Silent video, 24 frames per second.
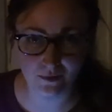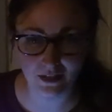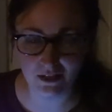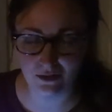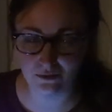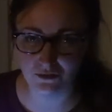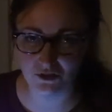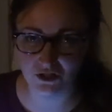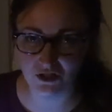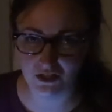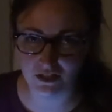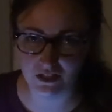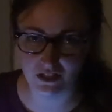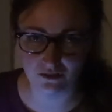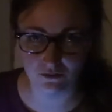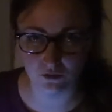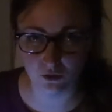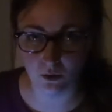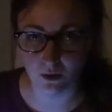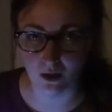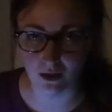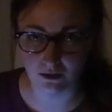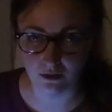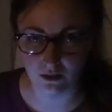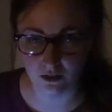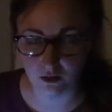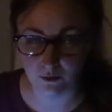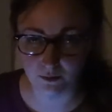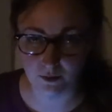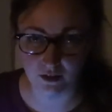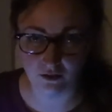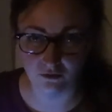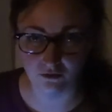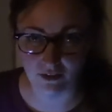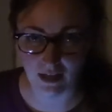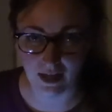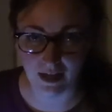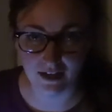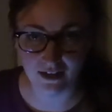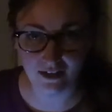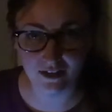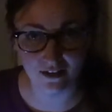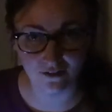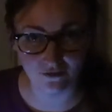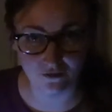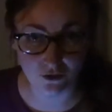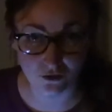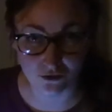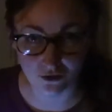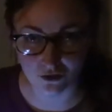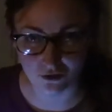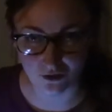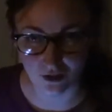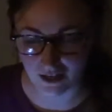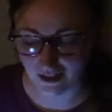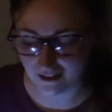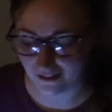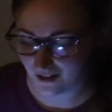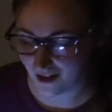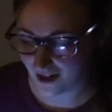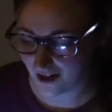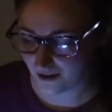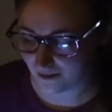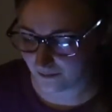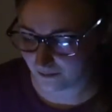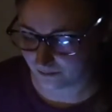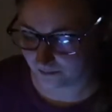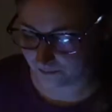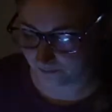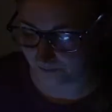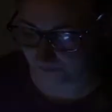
it would just give you a little bit of light if you do like that.